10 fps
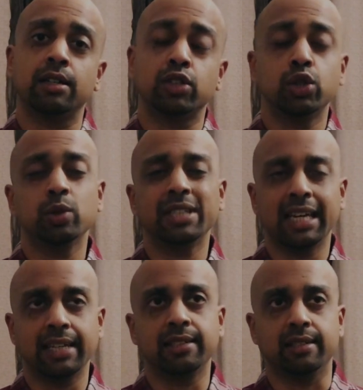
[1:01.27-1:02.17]
two
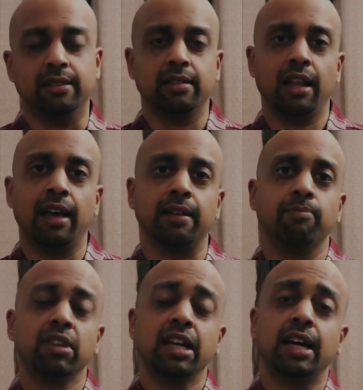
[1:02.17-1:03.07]
cases, like
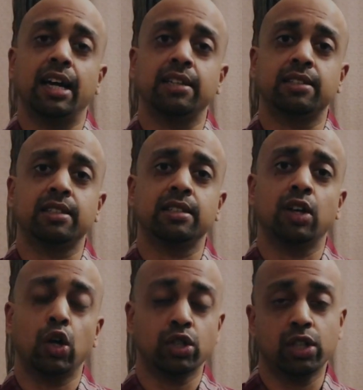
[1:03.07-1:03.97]
as an
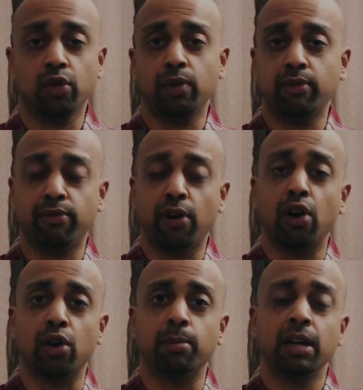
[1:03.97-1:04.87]
auxiliary
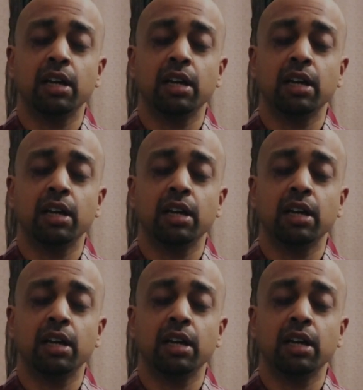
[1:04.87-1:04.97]
verb